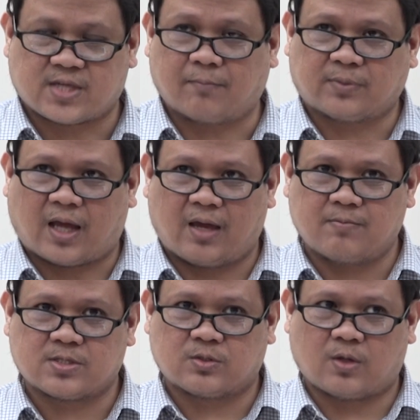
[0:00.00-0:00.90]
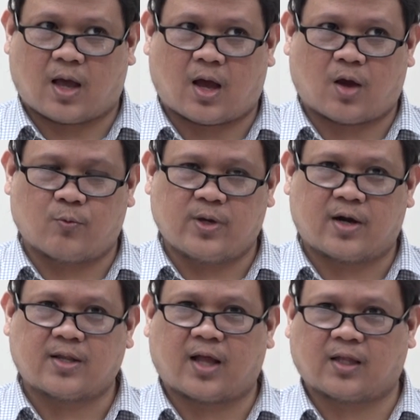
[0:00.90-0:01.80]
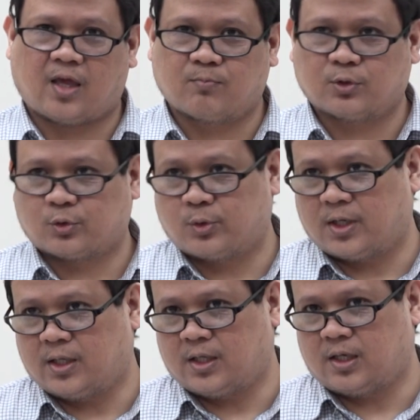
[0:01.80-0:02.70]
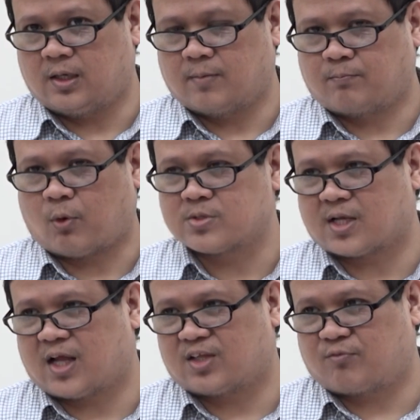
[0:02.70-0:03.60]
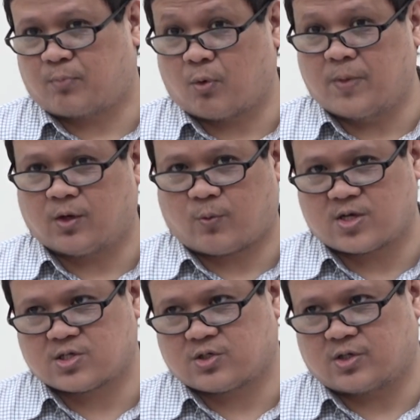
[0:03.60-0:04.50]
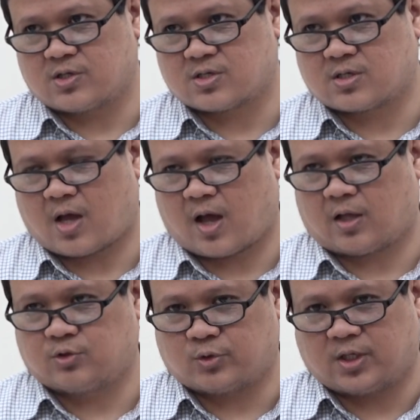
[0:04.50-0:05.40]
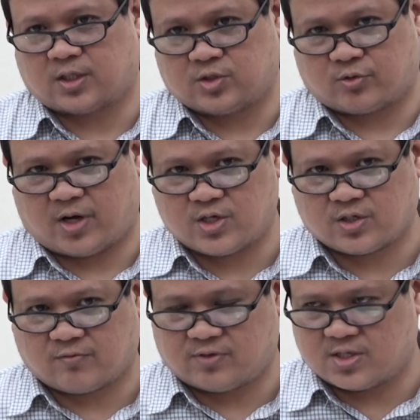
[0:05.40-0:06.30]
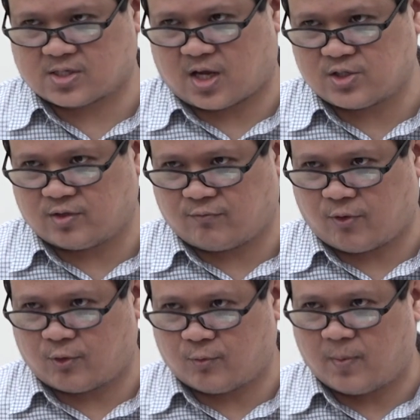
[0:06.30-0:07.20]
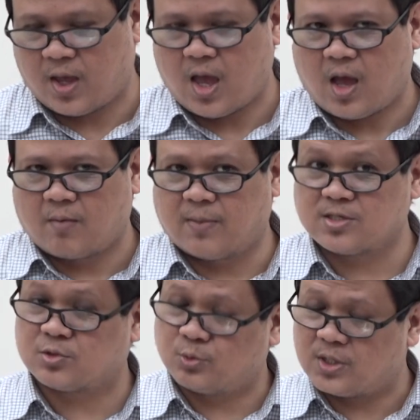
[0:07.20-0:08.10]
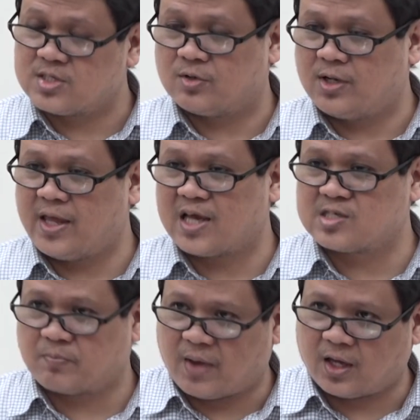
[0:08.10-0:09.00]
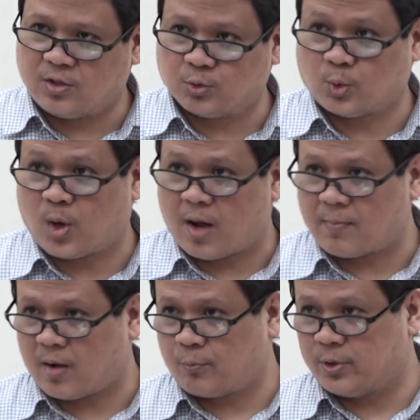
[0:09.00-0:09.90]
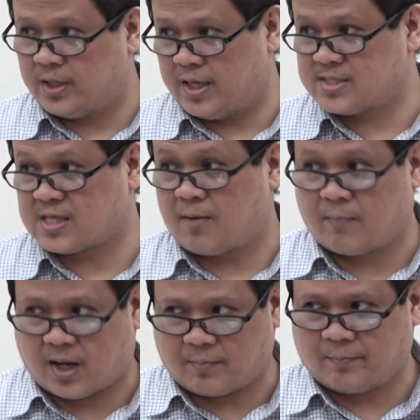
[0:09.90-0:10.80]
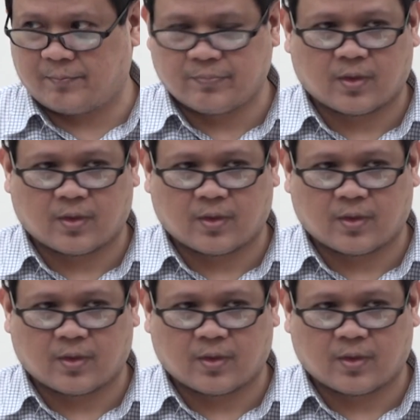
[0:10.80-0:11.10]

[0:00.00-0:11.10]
Sometimes we are not able to really pose a lot of probing questions during the duration of discussion forum, but students really expect you to come up with a sum up